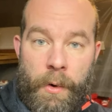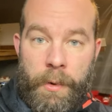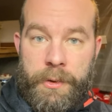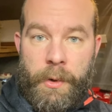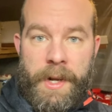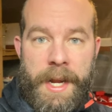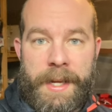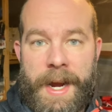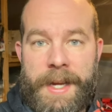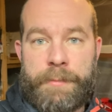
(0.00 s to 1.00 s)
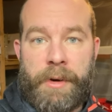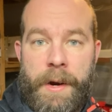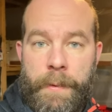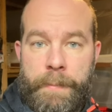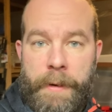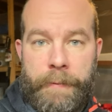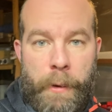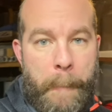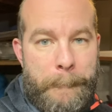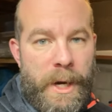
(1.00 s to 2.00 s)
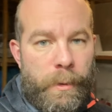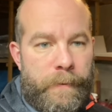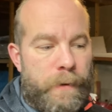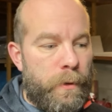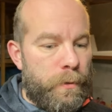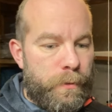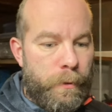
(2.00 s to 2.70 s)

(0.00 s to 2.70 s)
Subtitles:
What's going on, guys? Brian with Buffalo Beer Reviews.